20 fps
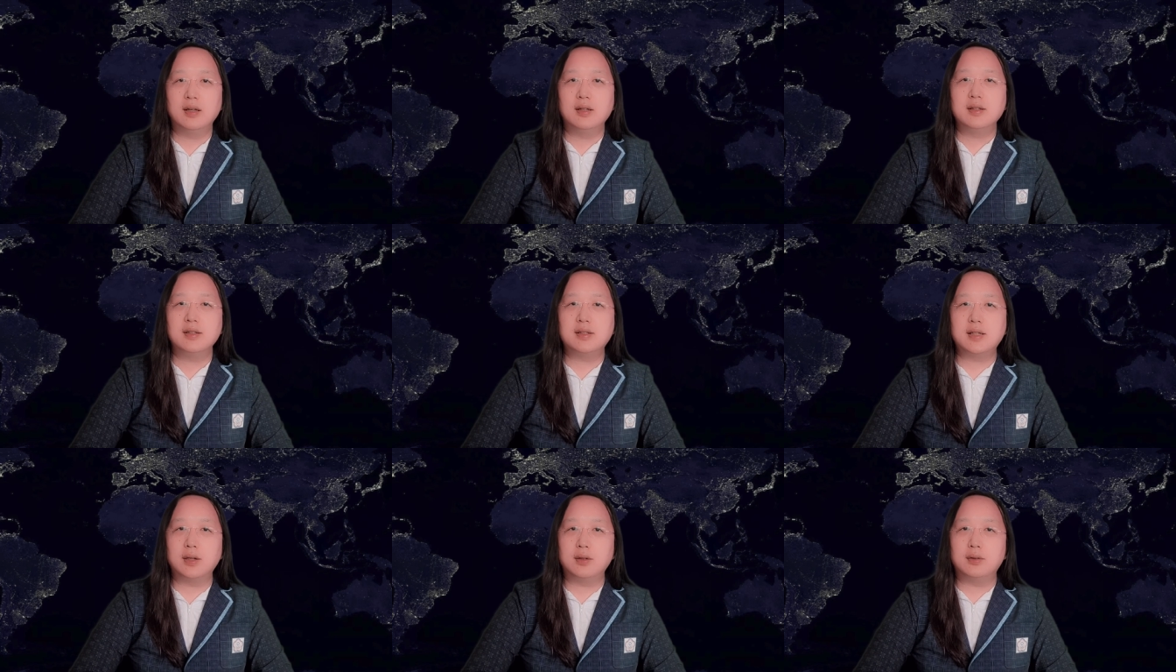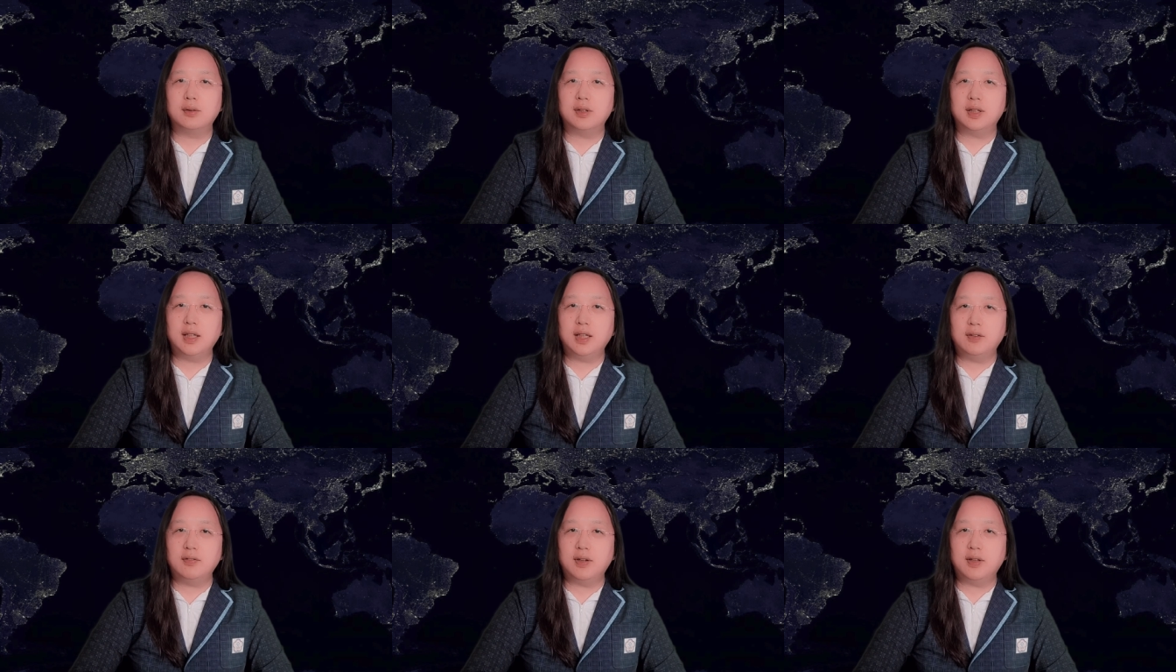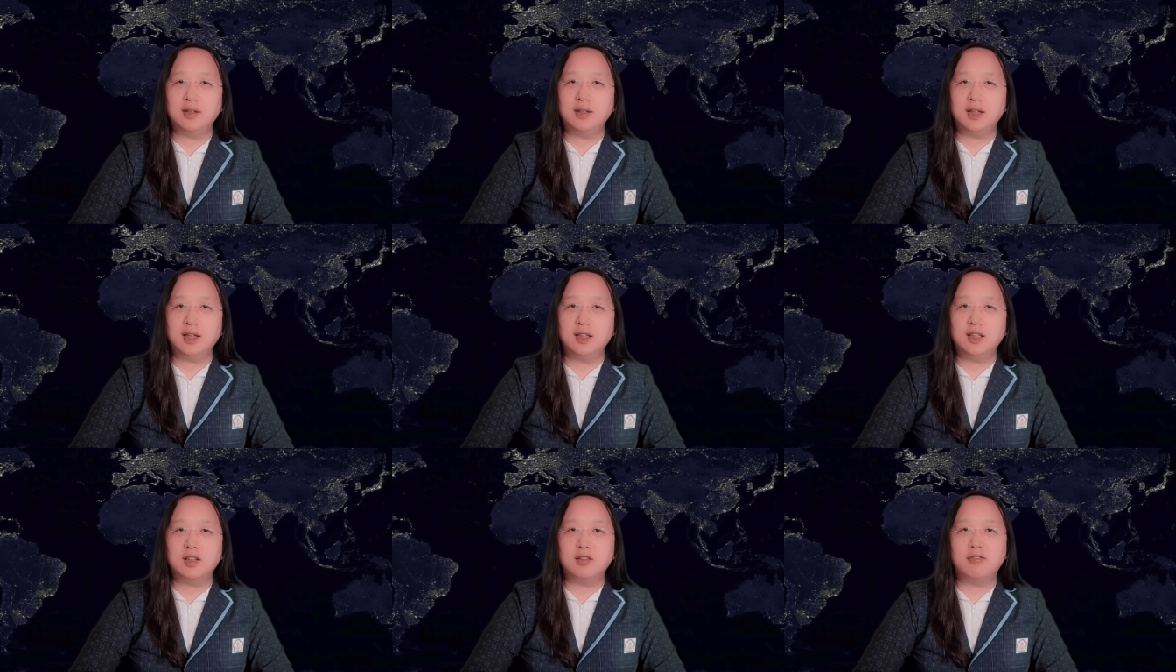So, even
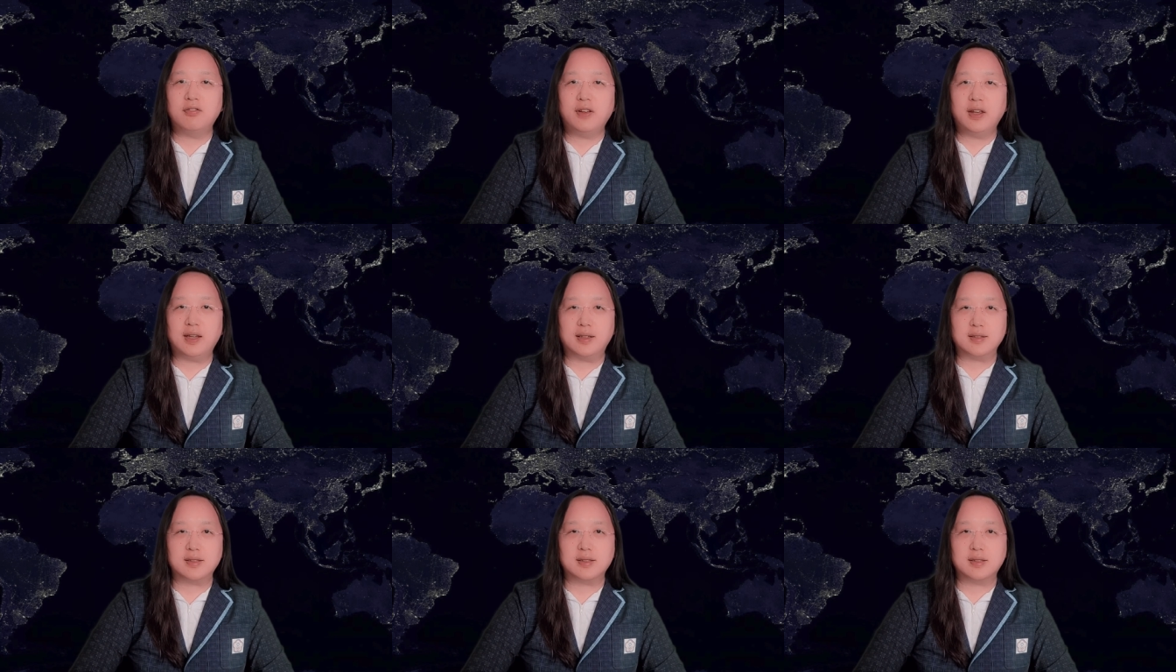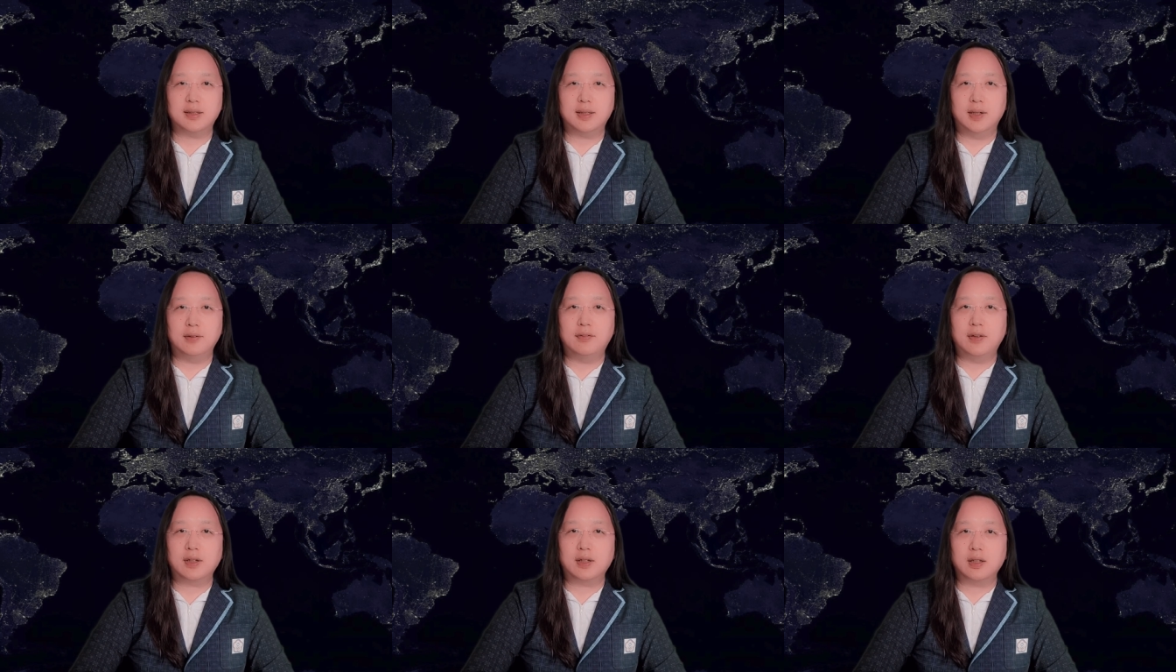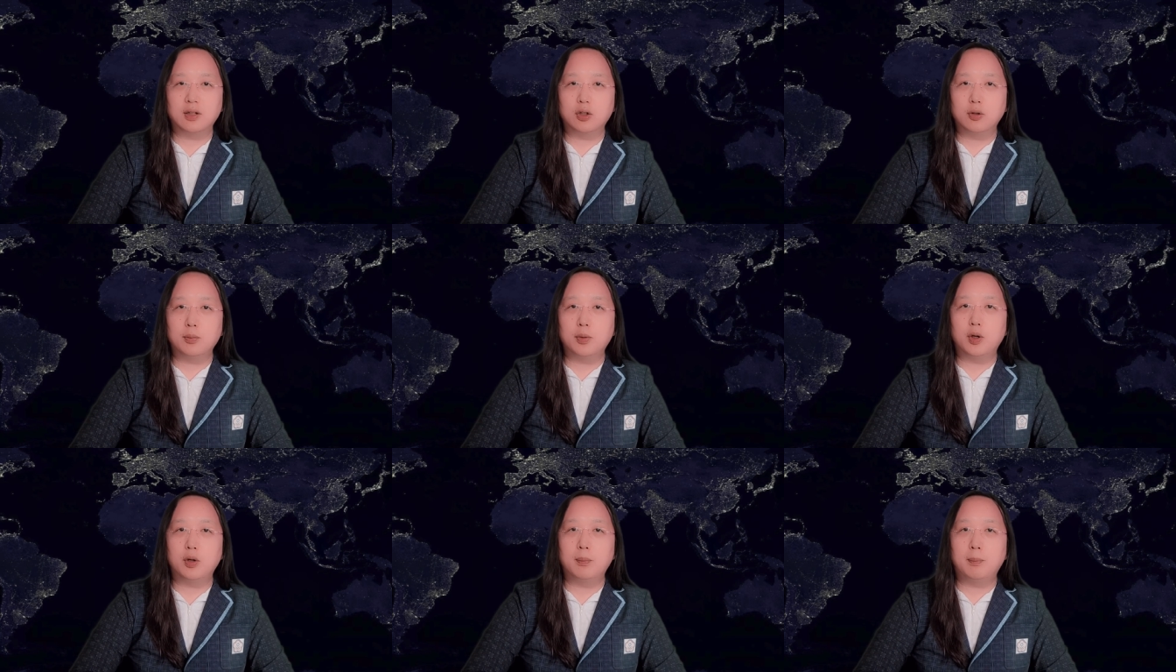in the face of a
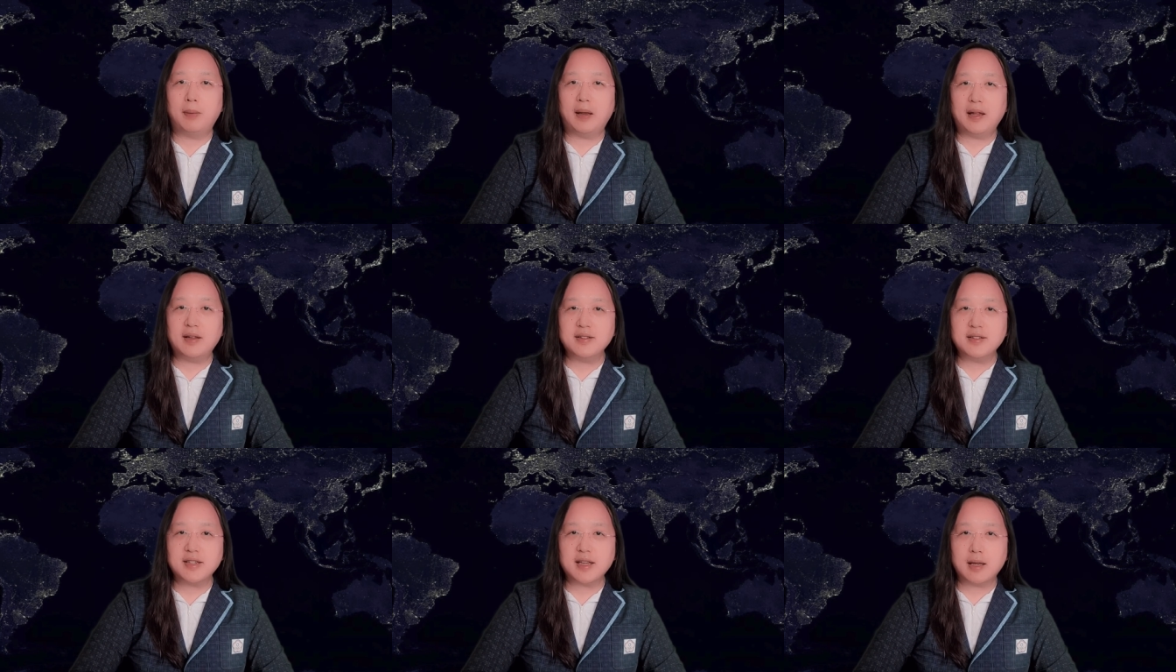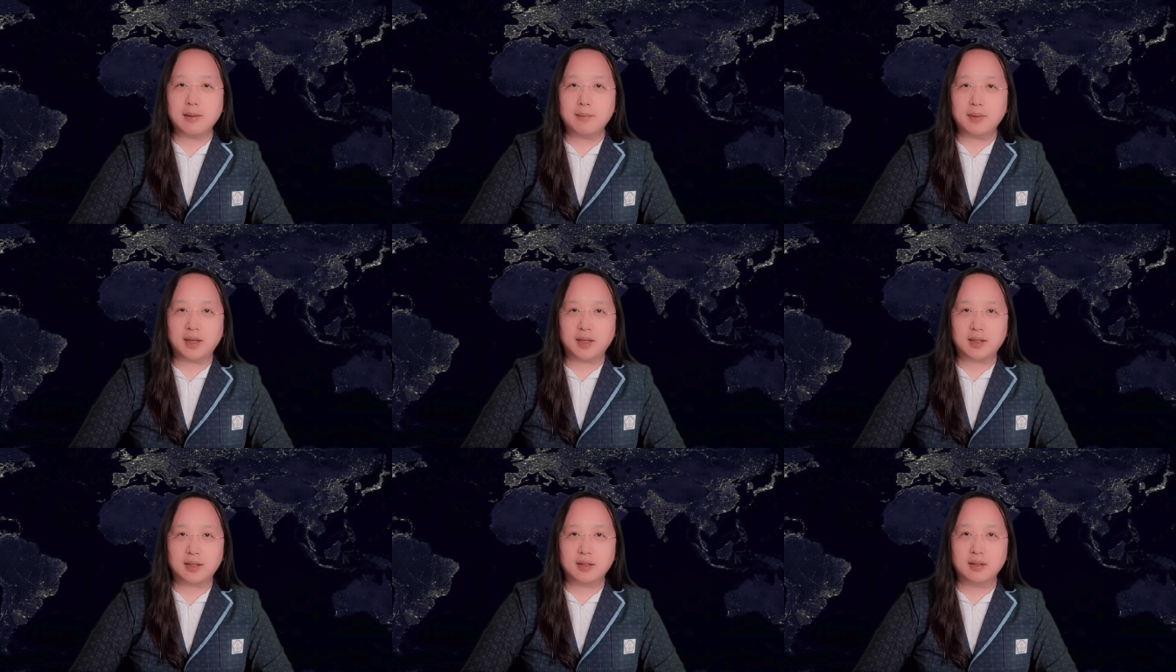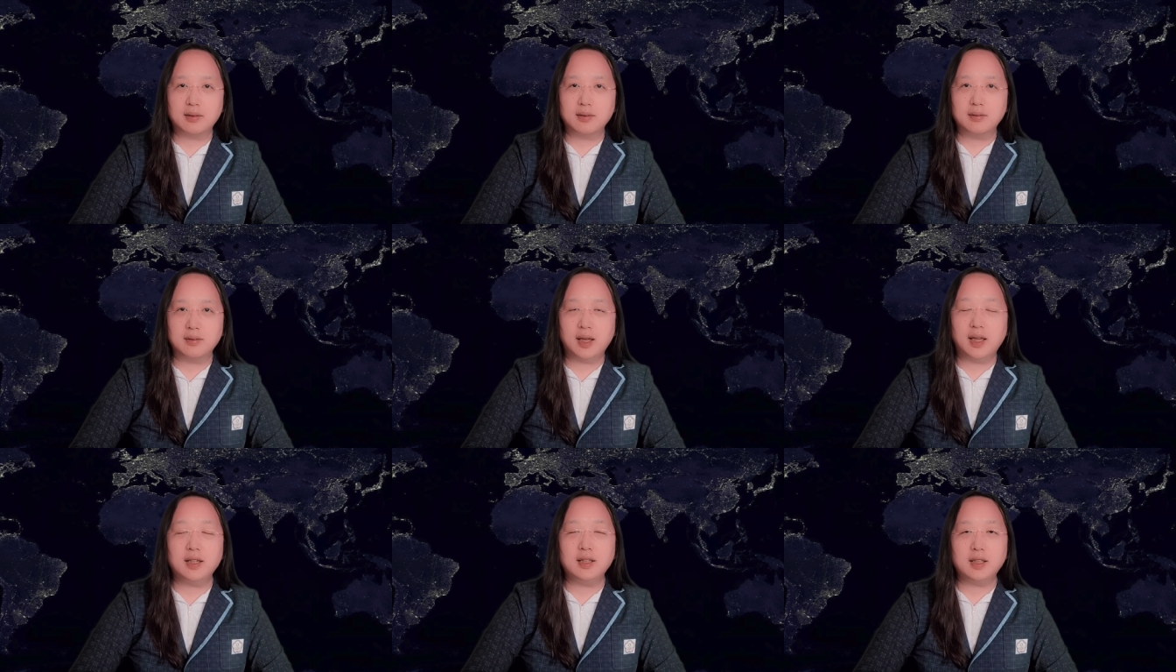global pandemic
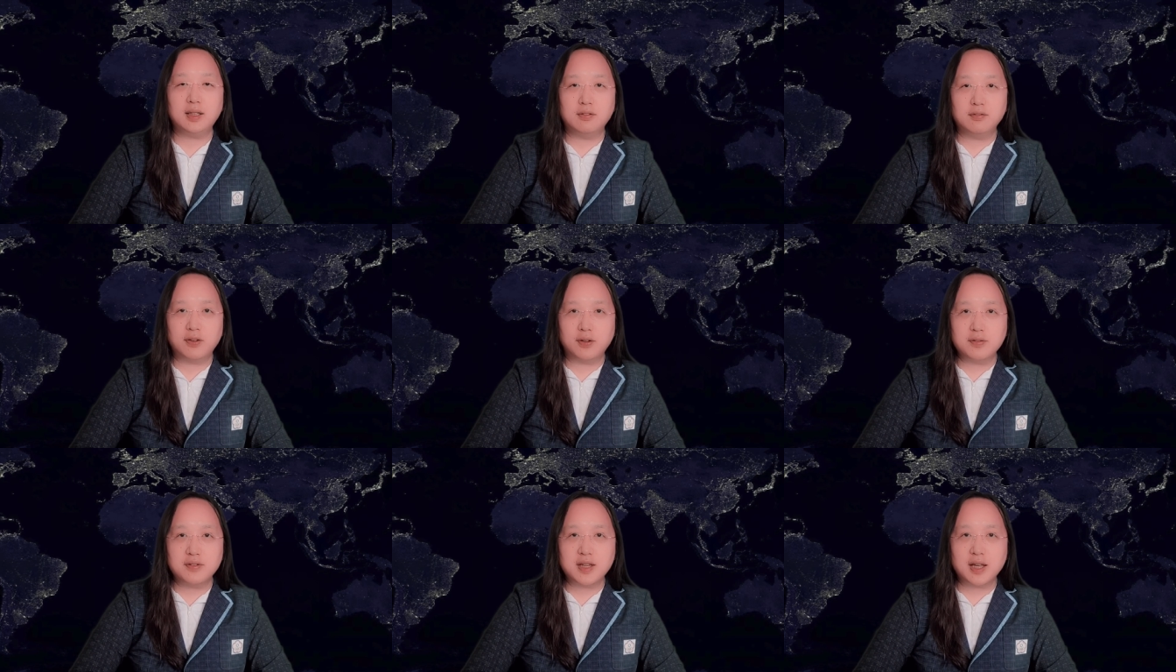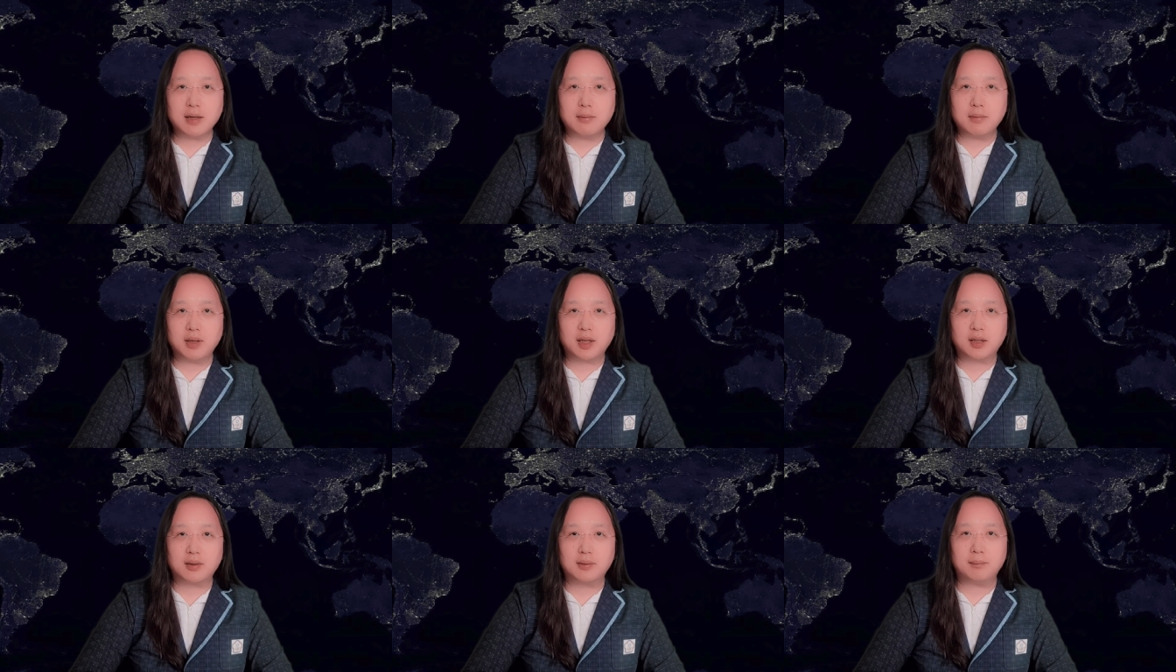and infodemic,